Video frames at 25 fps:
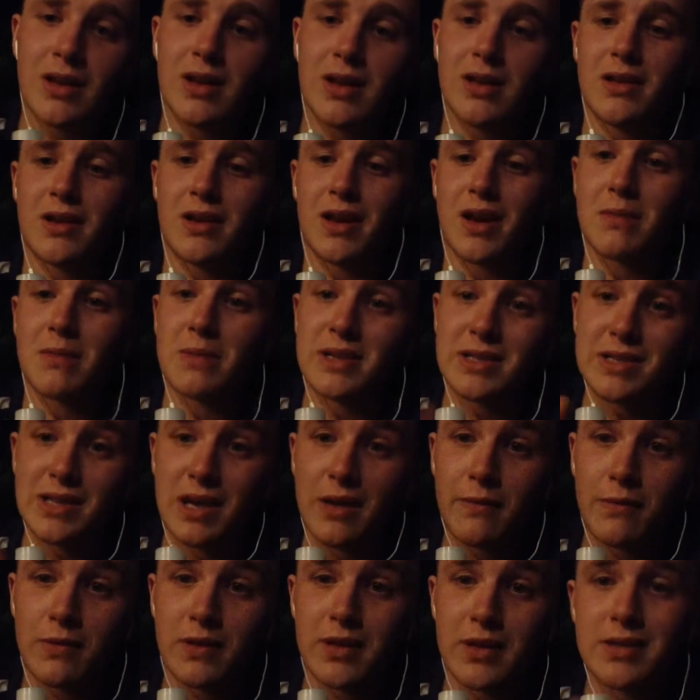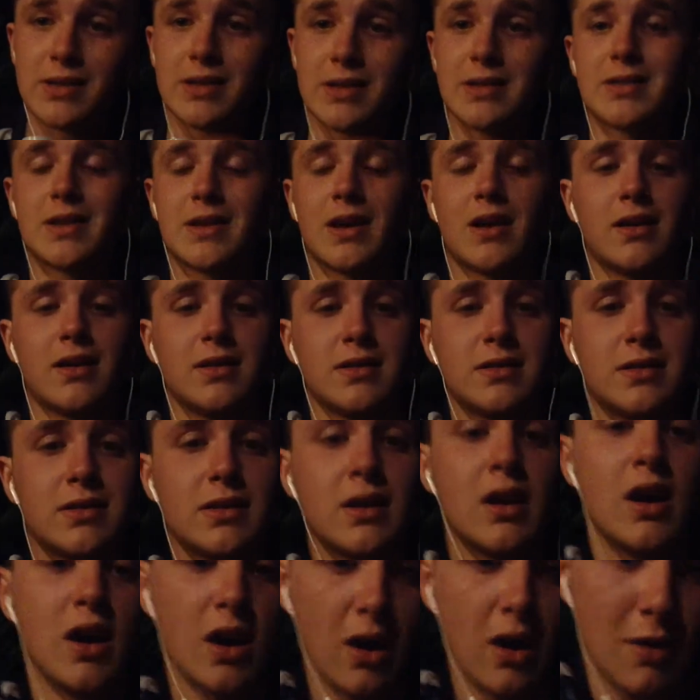You got to be safe with these things, guys.
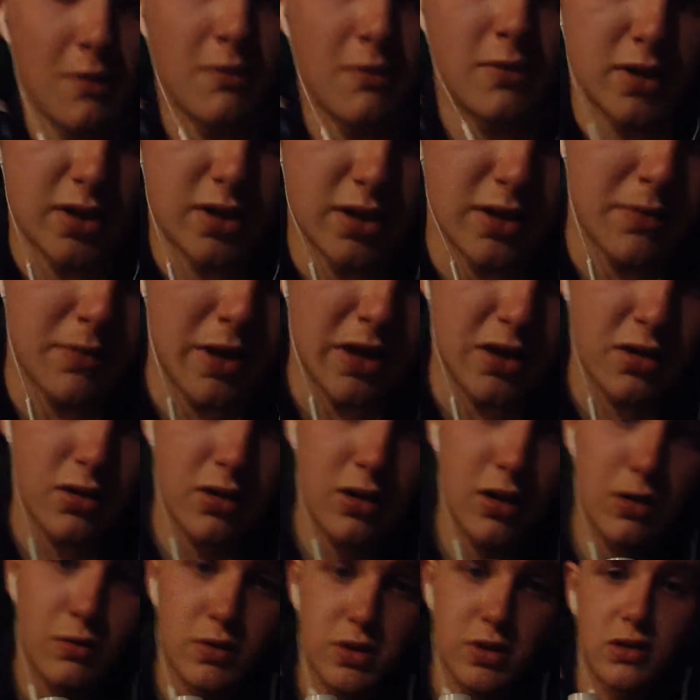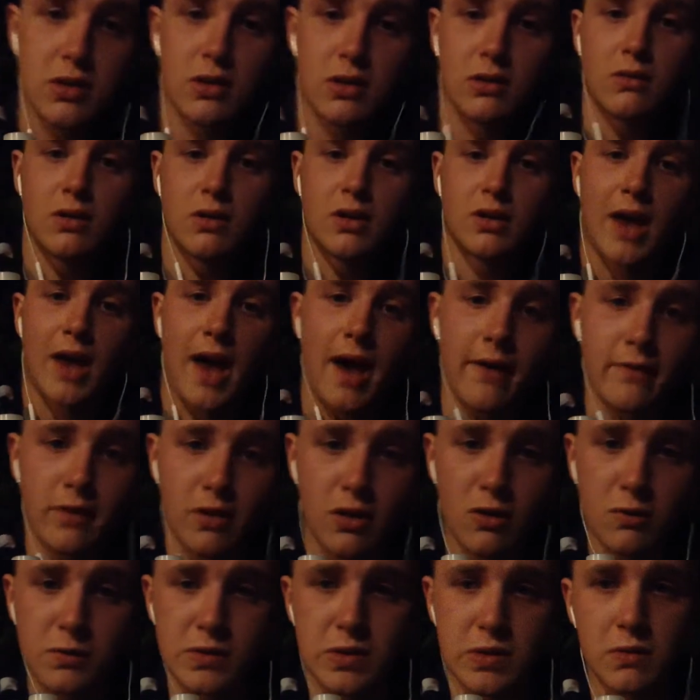Just make sure you know what you're doing, have an
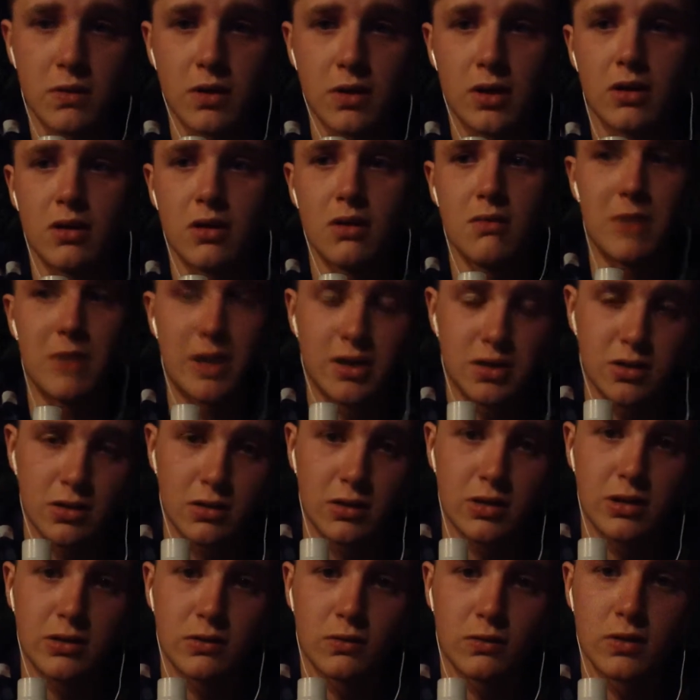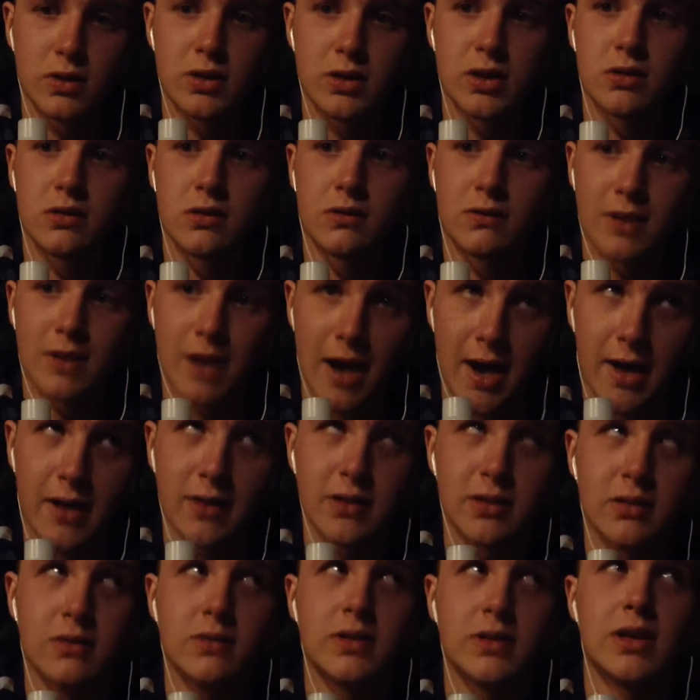ohms reader, make sure you do what you gotta
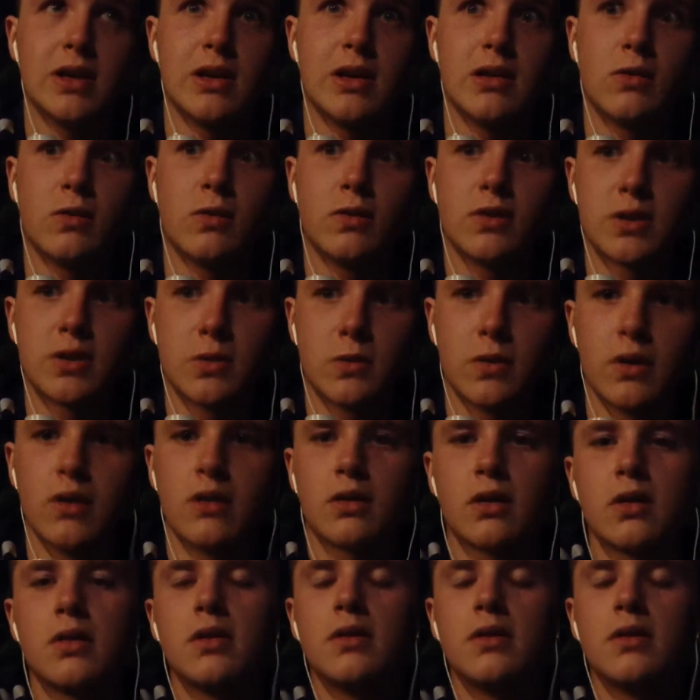do to get it to work.